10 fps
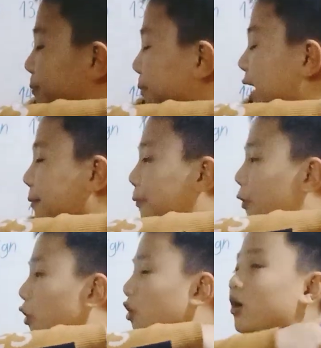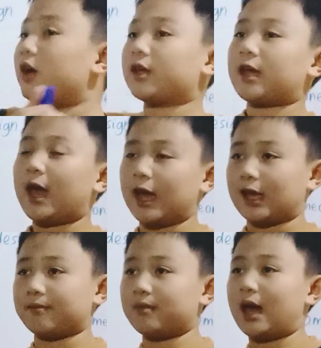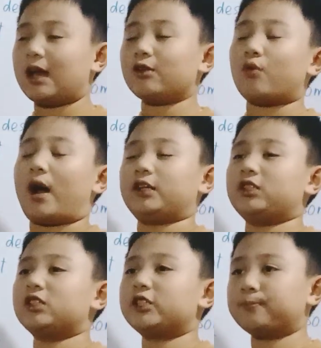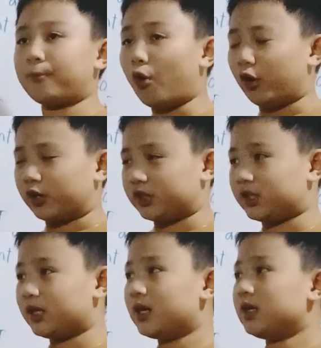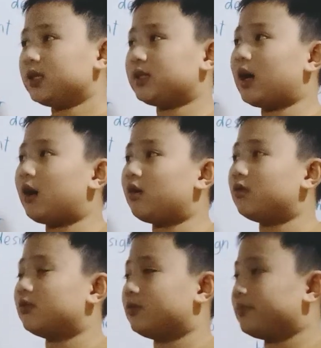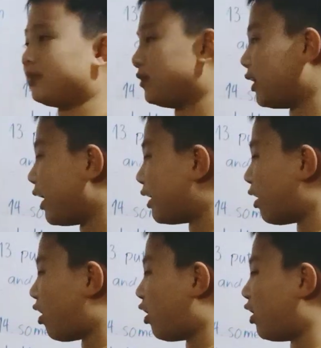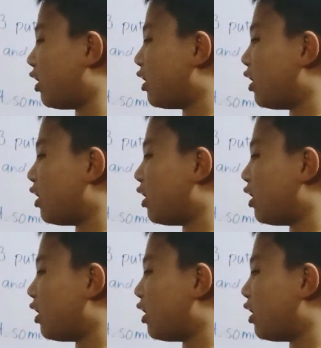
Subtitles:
people came and watched sports. So they are